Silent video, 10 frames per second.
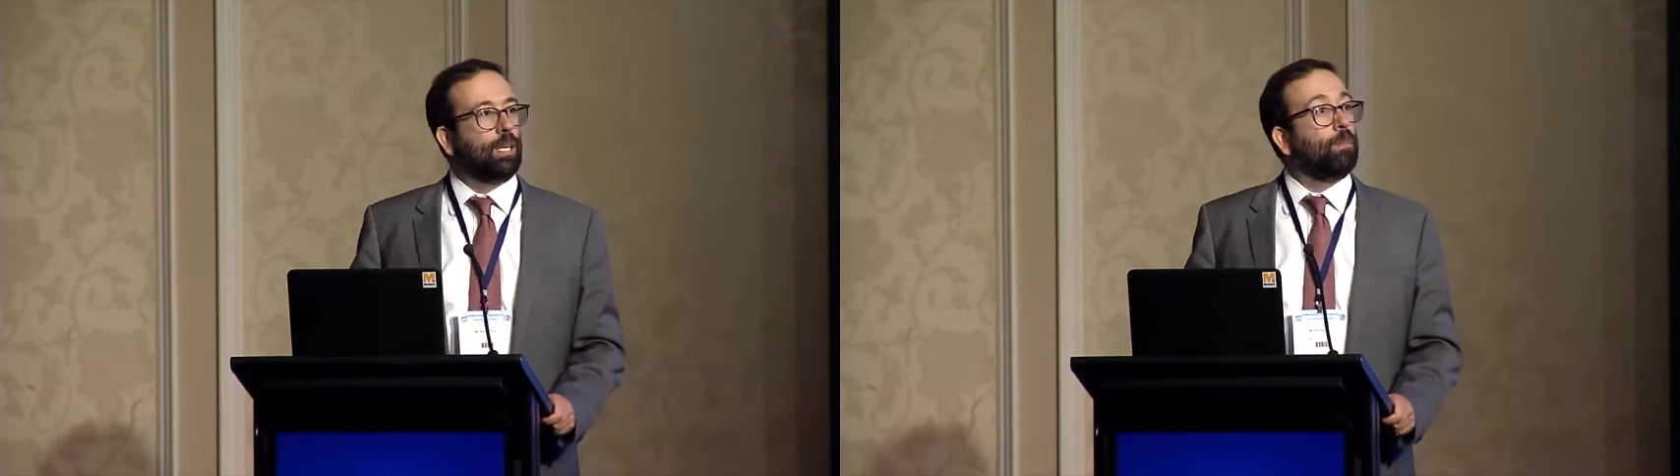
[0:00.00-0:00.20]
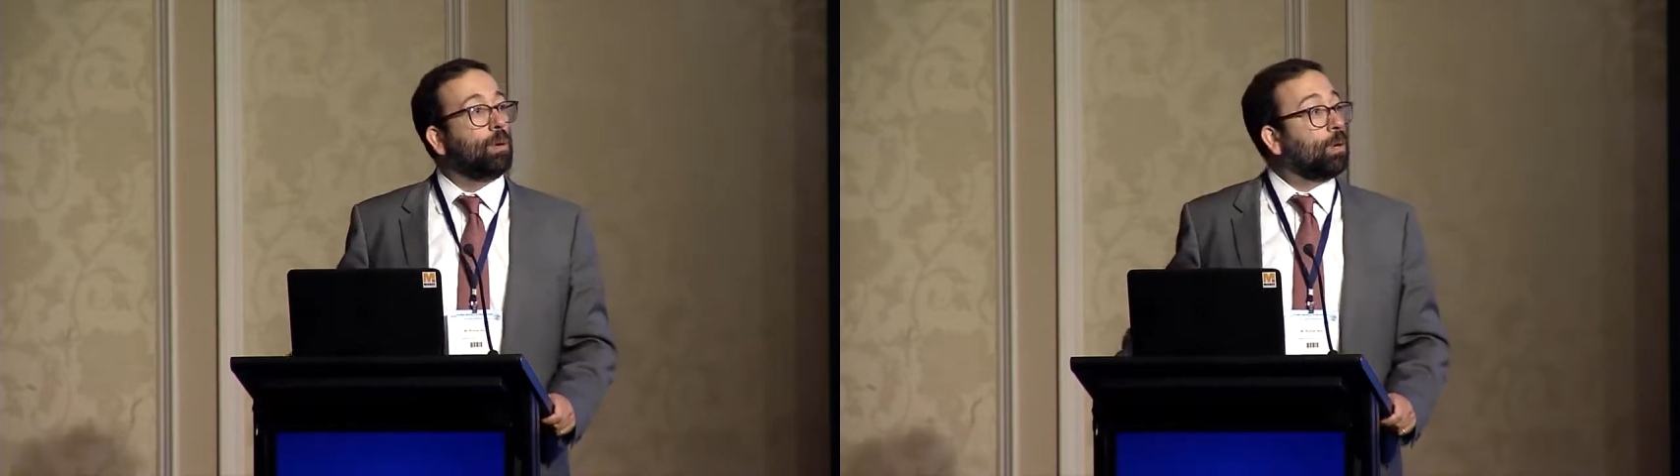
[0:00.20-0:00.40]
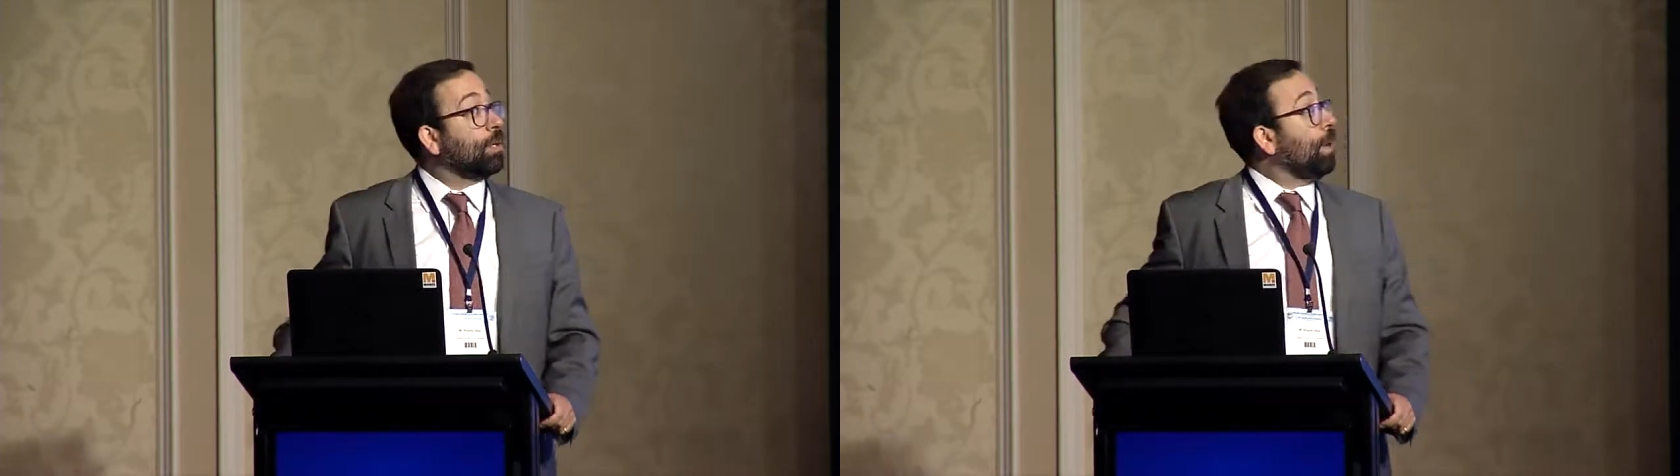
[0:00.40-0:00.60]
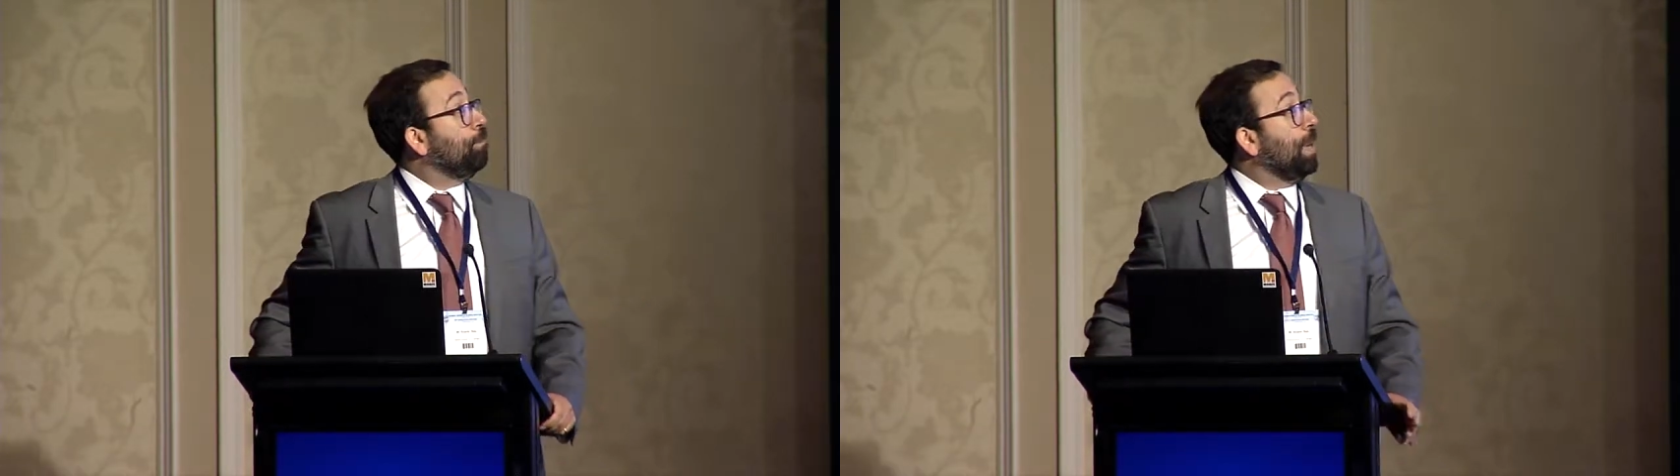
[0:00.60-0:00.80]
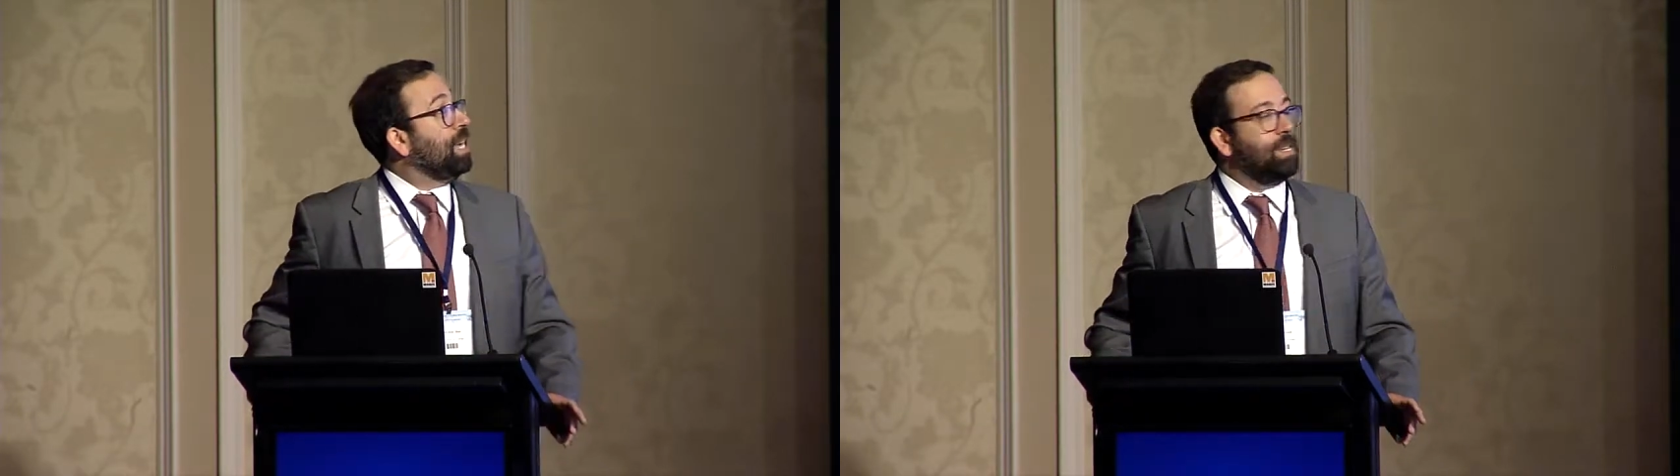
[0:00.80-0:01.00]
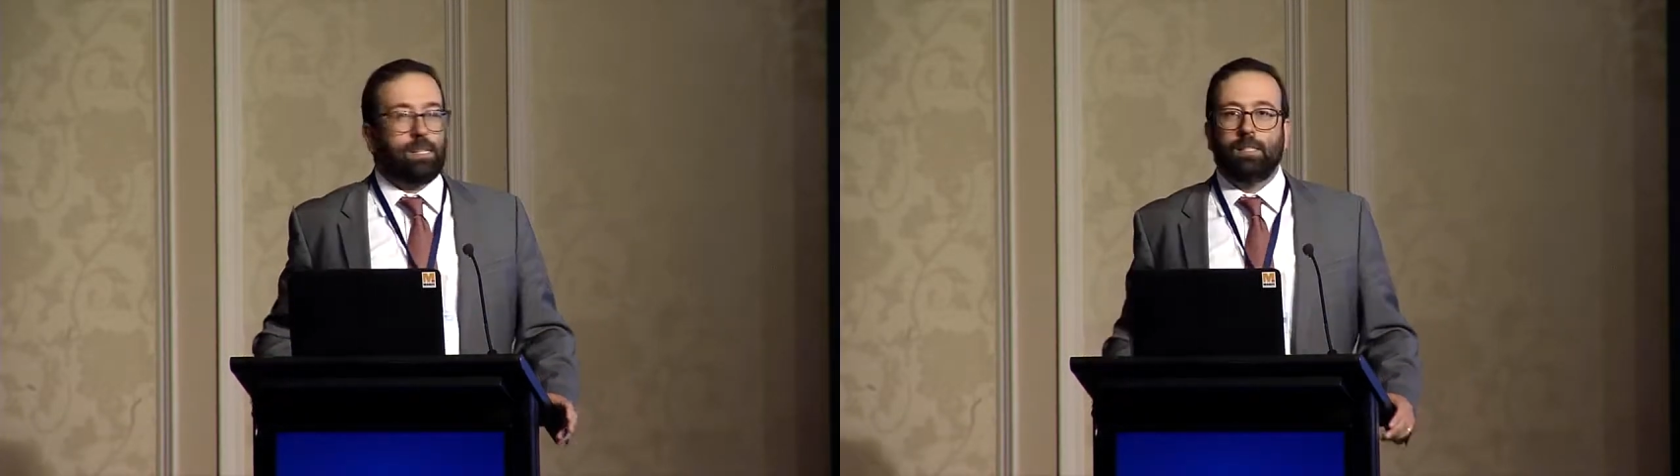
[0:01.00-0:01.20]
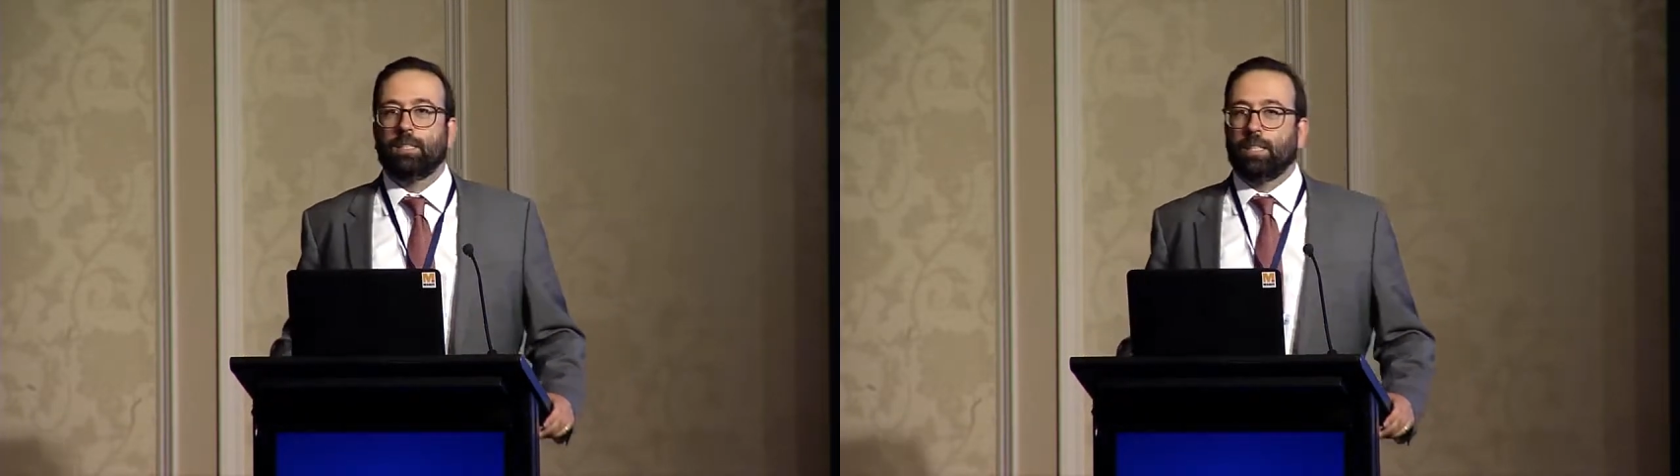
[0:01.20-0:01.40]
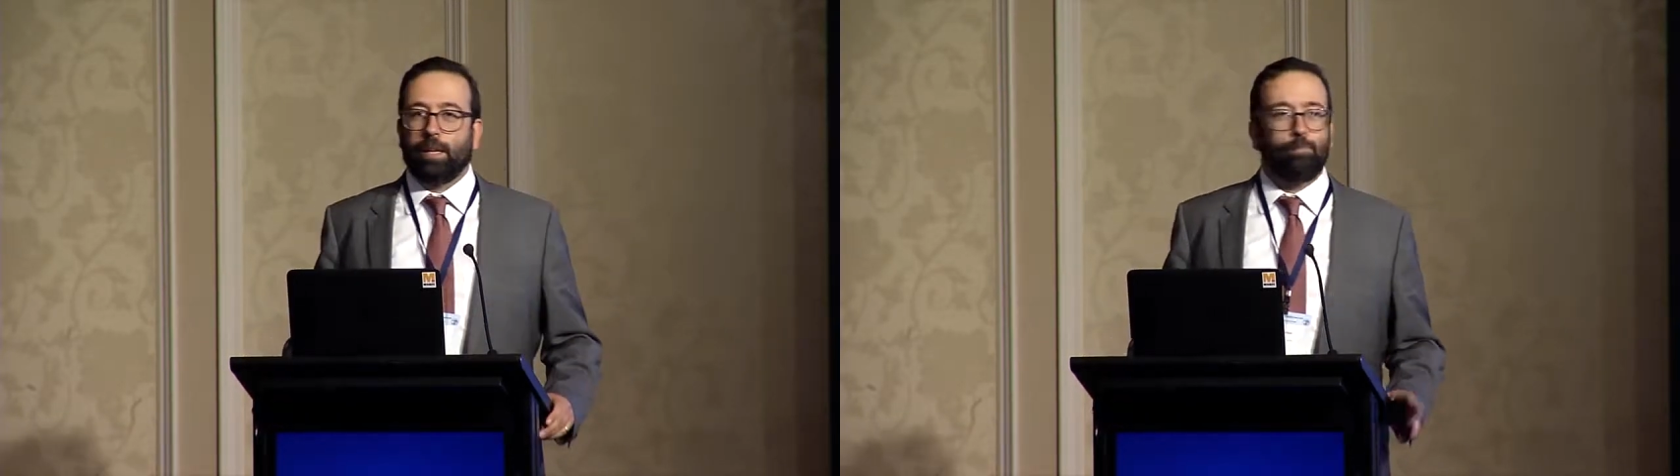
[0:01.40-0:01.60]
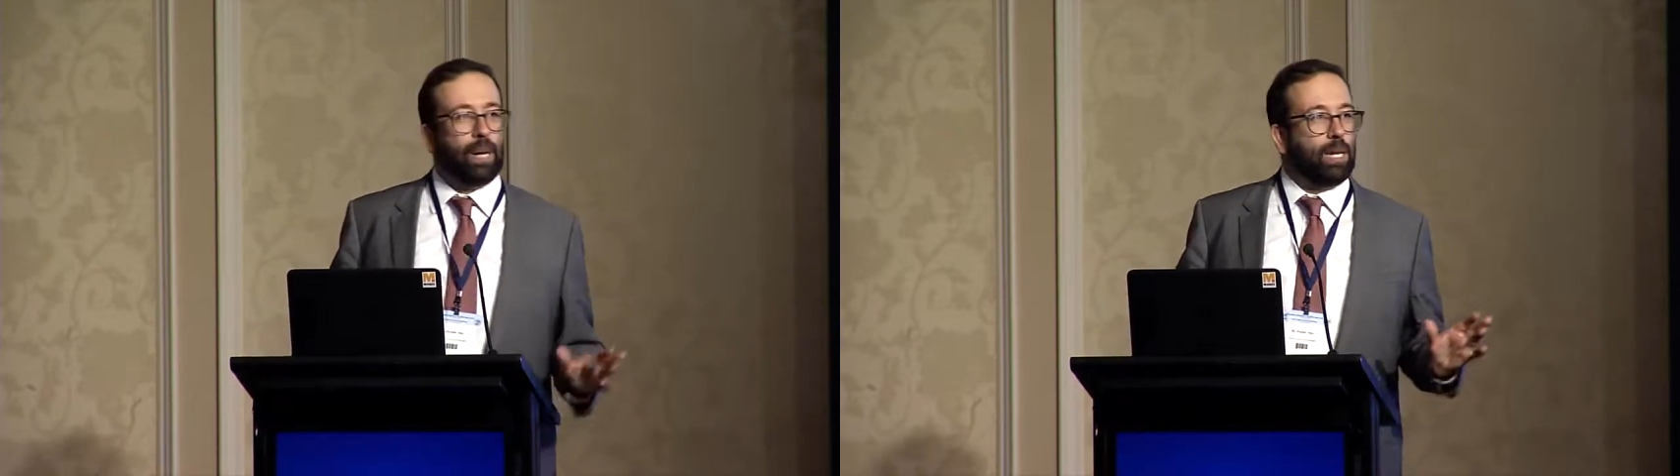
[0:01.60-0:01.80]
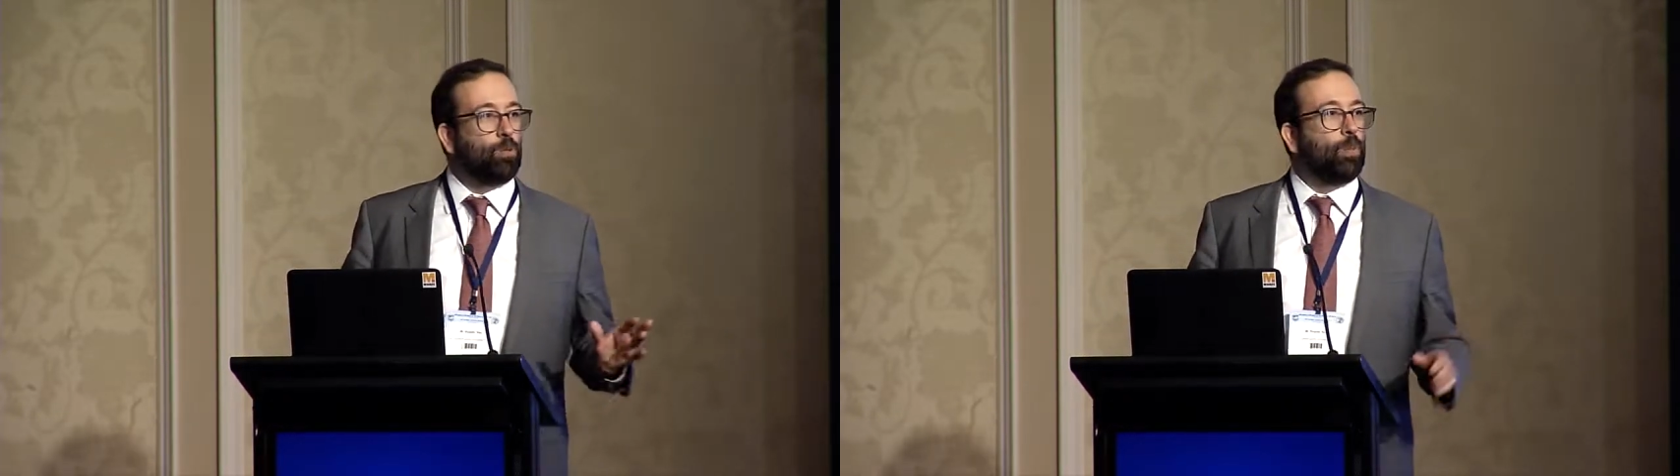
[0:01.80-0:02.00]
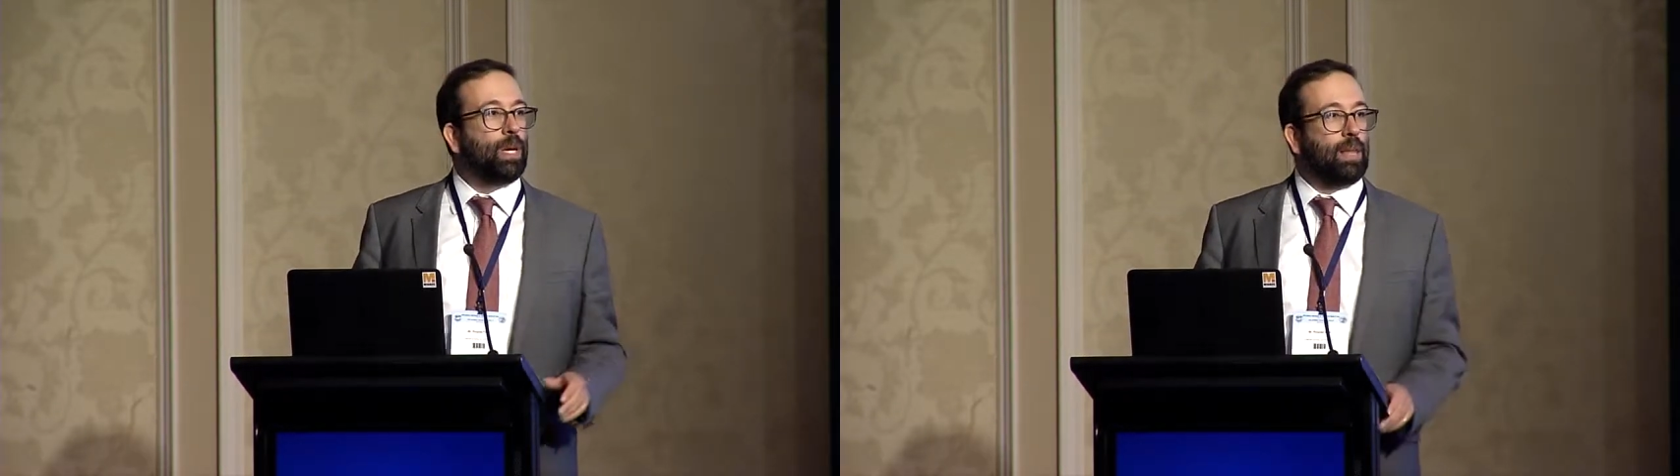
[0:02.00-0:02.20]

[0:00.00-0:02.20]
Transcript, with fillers: I'm going to call that beta, and beta will be,